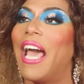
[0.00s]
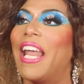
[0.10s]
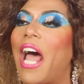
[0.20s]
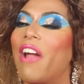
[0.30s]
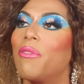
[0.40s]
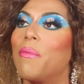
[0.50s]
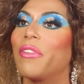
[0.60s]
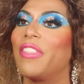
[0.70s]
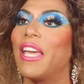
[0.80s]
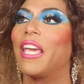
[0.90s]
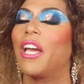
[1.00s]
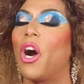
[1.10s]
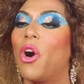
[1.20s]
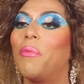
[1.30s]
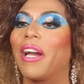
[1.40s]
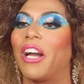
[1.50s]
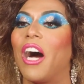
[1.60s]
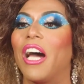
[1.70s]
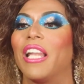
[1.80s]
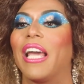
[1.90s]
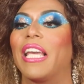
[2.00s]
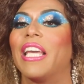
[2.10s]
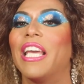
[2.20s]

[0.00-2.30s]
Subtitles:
and I remember thinking, oh my God, I